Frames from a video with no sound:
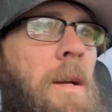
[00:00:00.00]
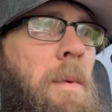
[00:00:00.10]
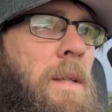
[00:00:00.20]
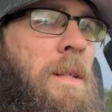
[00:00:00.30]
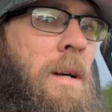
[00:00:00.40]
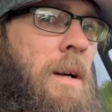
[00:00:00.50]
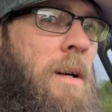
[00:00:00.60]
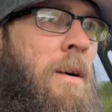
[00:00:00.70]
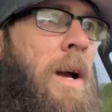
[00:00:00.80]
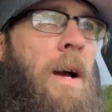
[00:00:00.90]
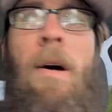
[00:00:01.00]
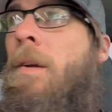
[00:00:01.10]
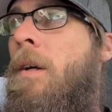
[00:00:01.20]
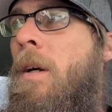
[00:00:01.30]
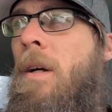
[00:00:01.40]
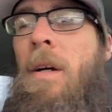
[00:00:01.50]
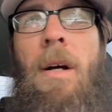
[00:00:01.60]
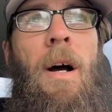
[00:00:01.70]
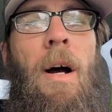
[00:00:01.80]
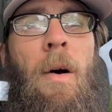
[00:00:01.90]
gonna be turning around
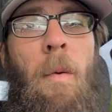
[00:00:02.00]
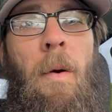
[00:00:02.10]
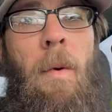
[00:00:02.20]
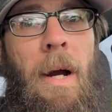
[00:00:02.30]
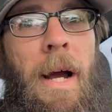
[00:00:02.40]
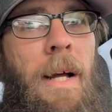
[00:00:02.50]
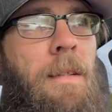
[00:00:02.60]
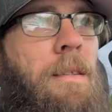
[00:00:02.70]
where we're at.